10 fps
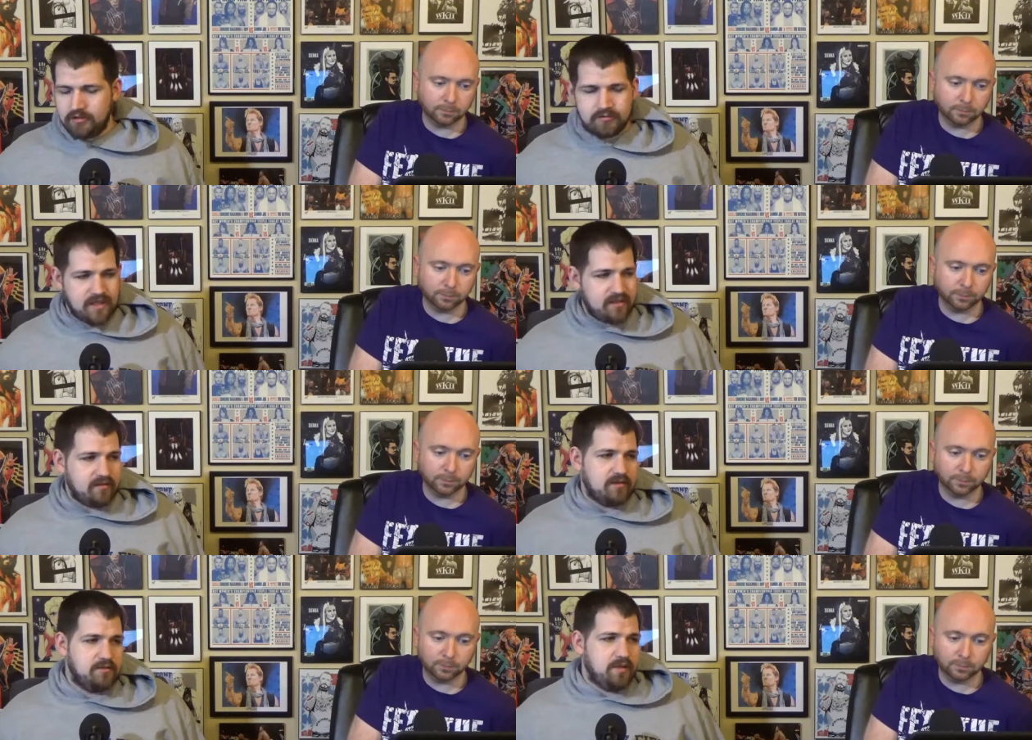
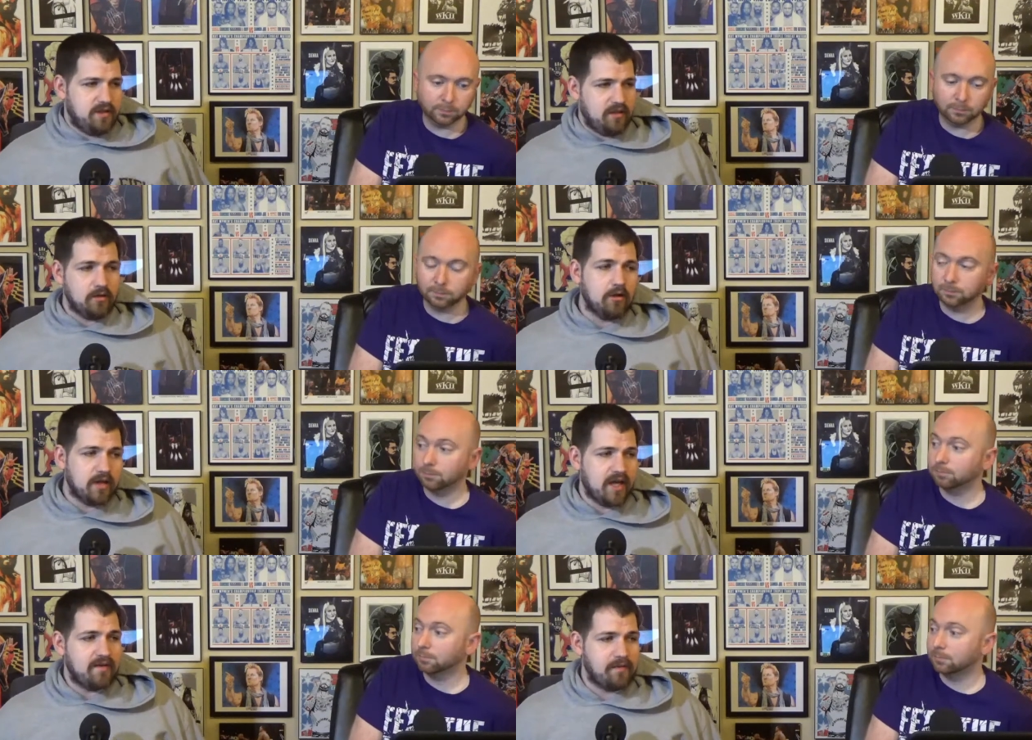Speaker 1: technically speaking, they all
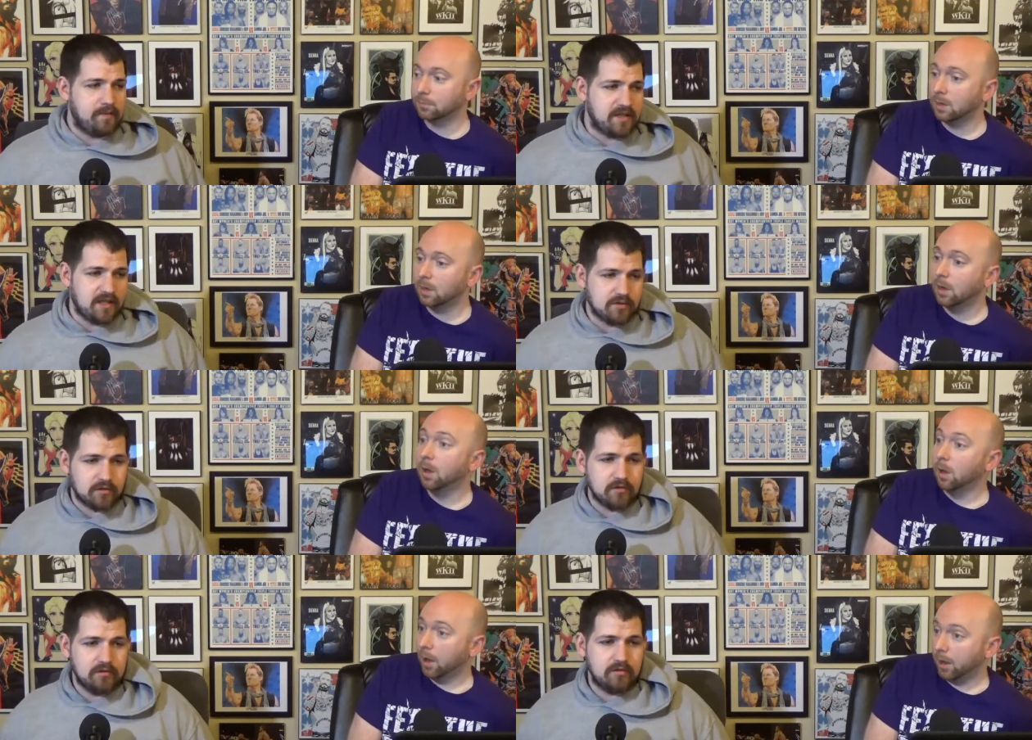have the
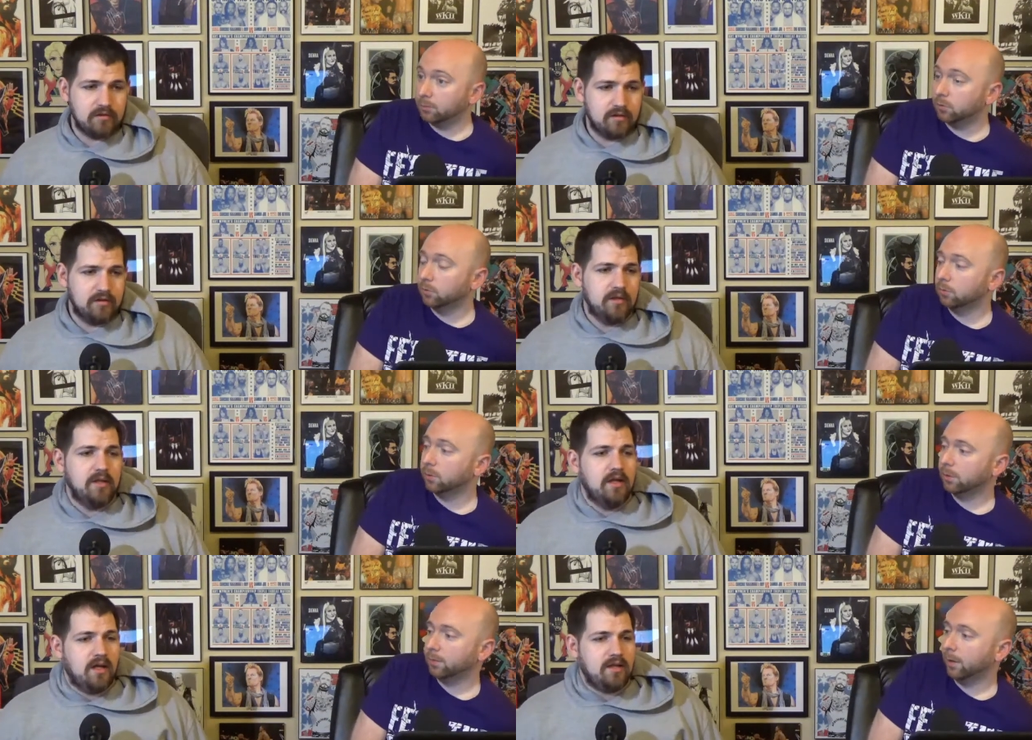potential.
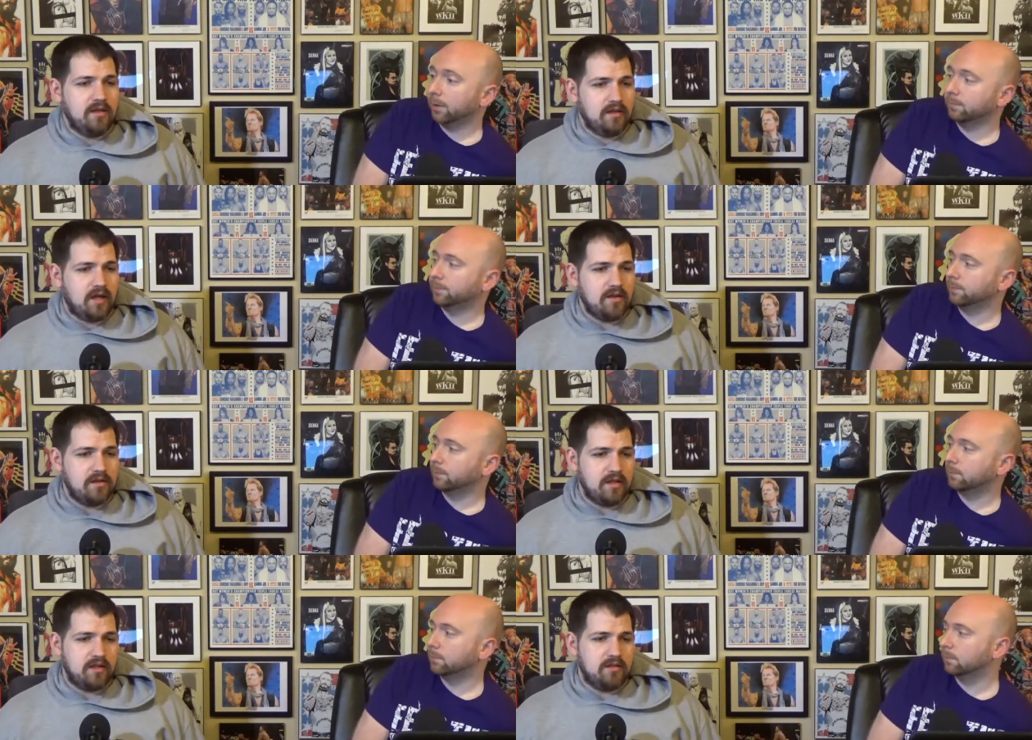
Speaker 2: Absolutely. Yeah. I think.
Speaker 1: I
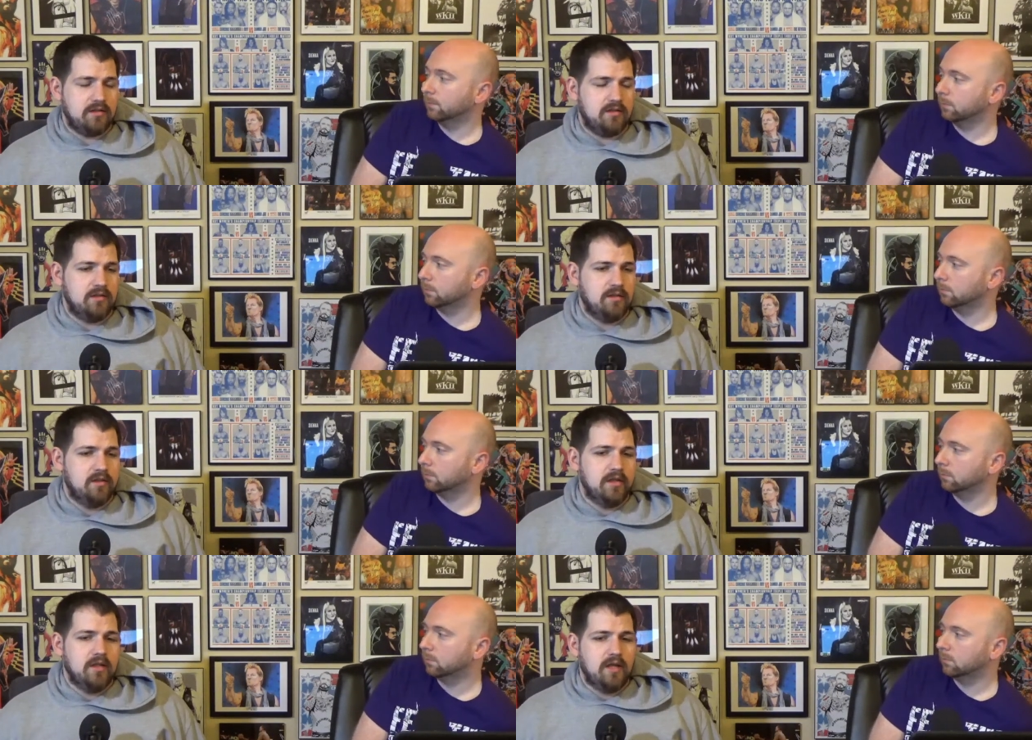think.
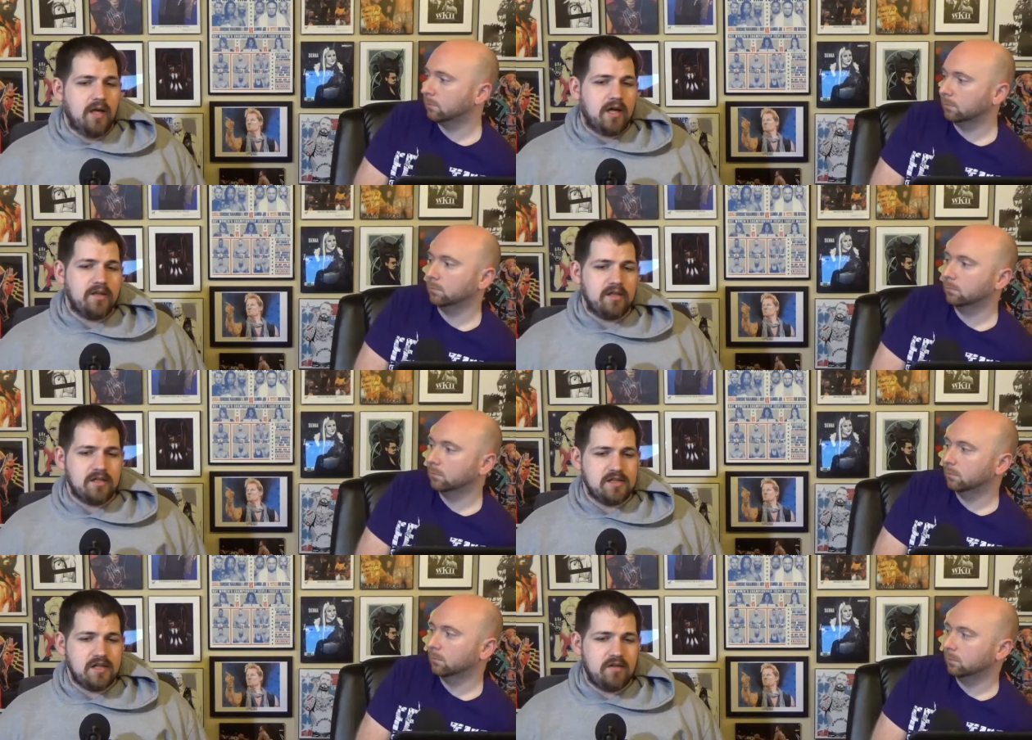I
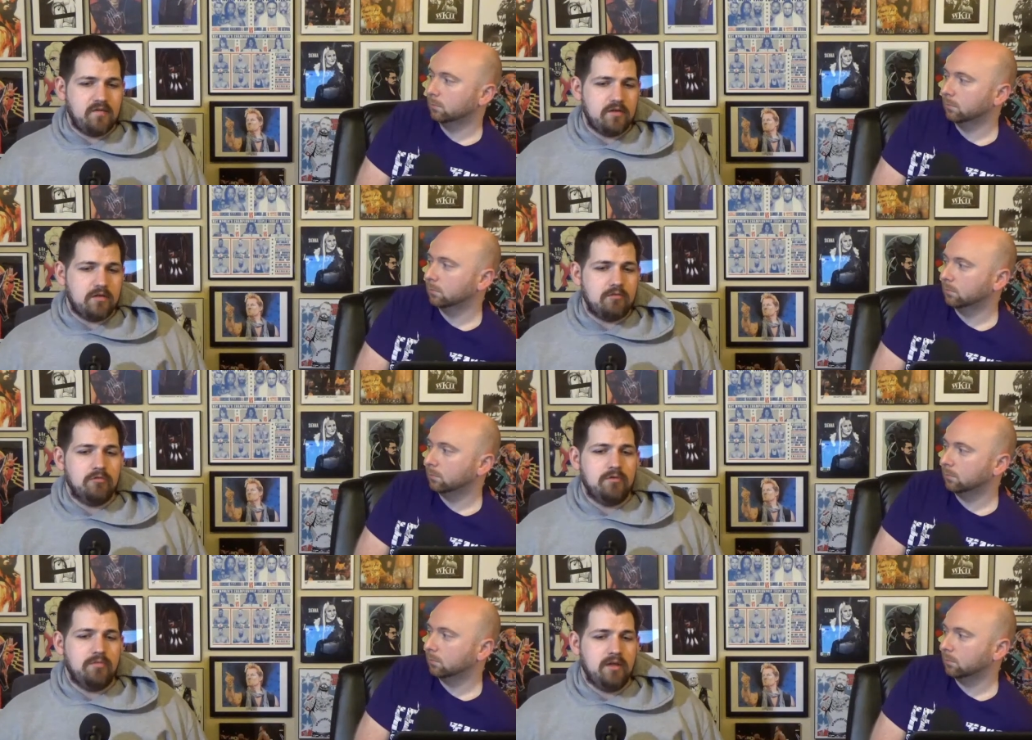think Xavier
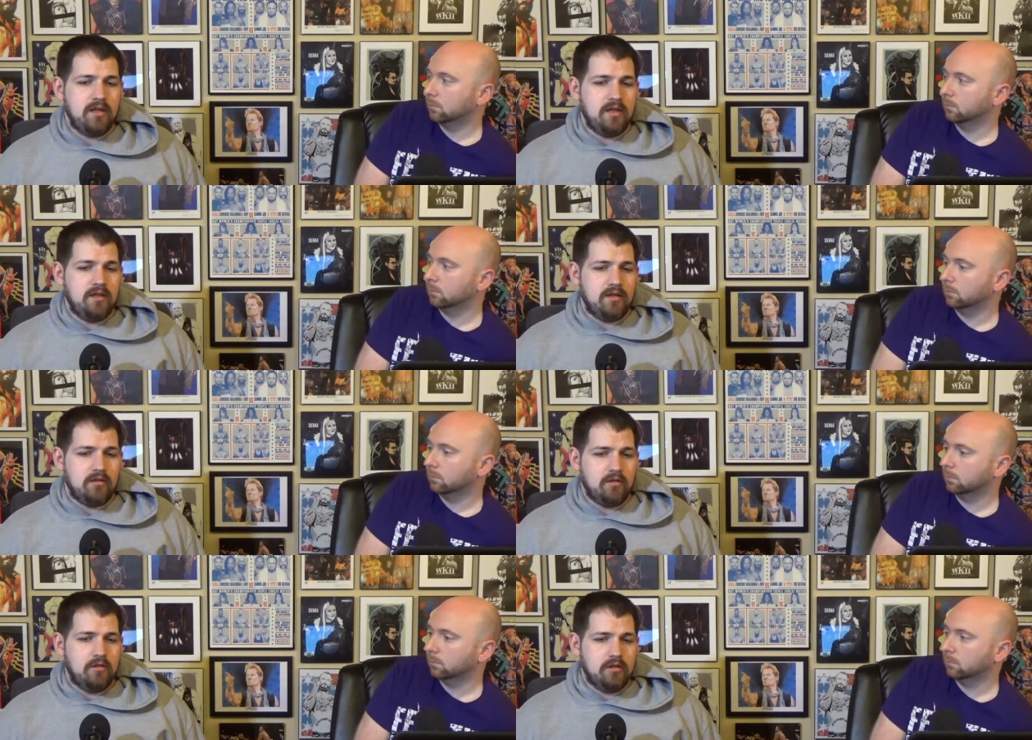would be a
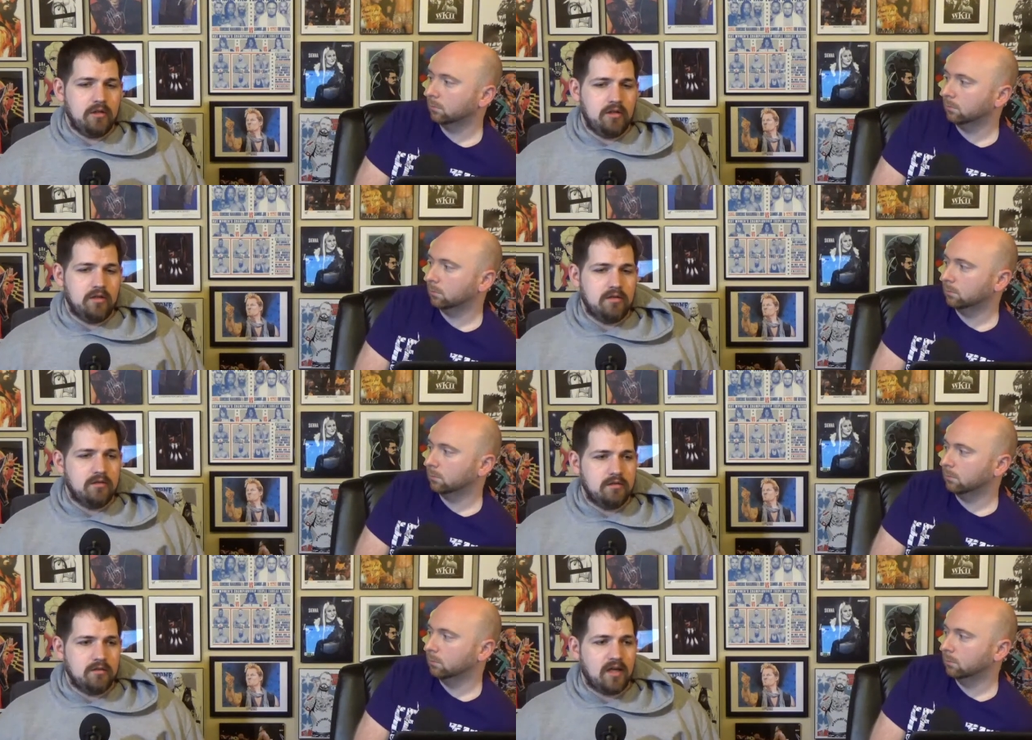good
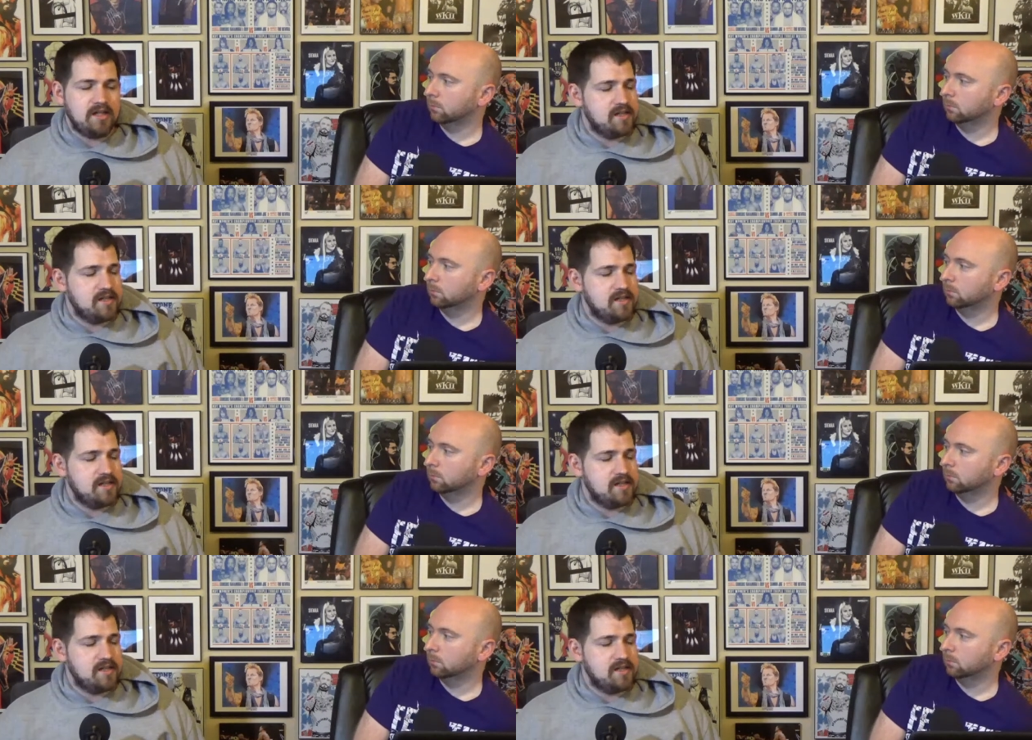IC